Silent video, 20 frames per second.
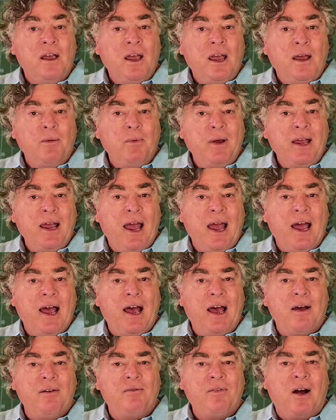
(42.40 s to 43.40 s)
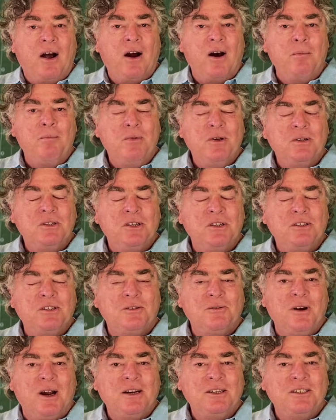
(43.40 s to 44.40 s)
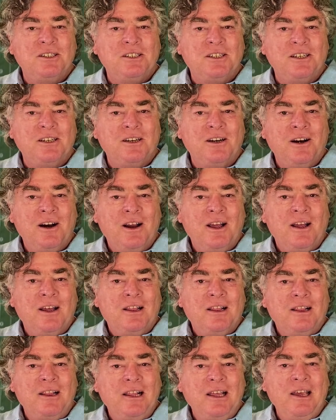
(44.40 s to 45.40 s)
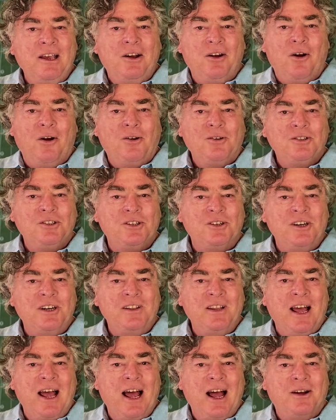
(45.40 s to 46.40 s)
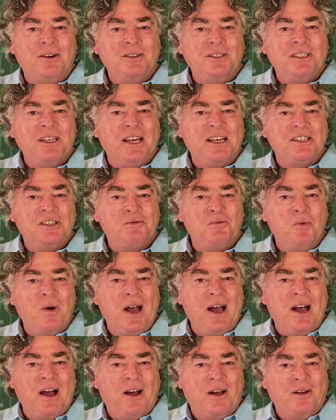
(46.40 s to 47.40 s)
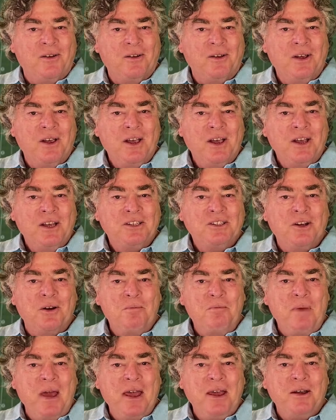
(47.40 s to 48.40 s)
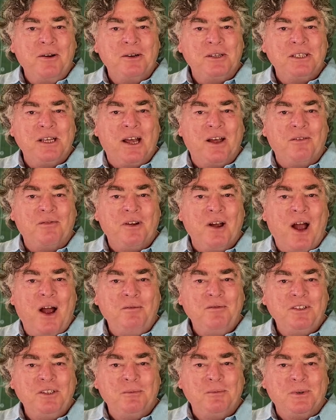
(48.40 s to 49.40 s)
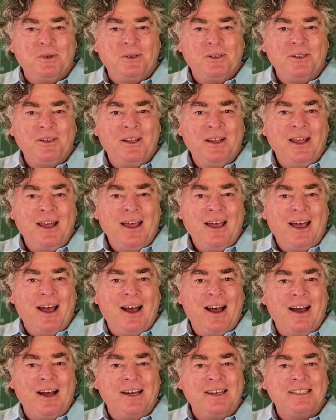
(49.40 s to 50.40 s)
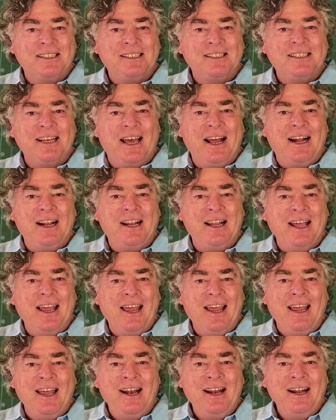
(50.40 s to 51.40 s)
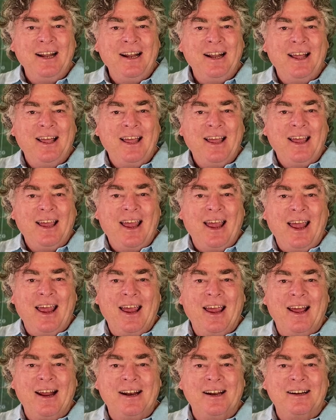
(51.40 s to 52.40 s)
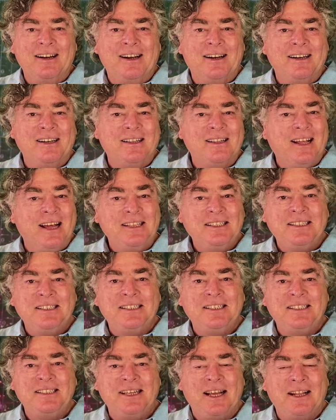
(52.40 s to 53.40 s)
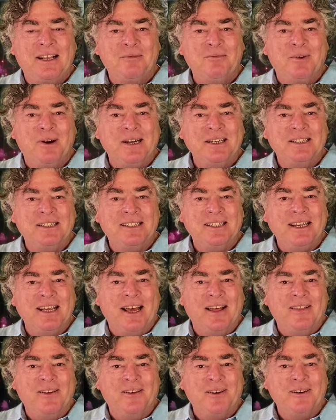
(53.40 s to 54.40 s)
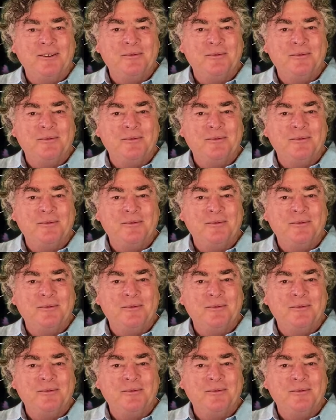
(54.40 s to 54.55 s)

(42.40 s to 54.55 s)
We have our music director, Lee Culture, in the house as well. So make yourself comfortable, settle in, and let's celebrate together.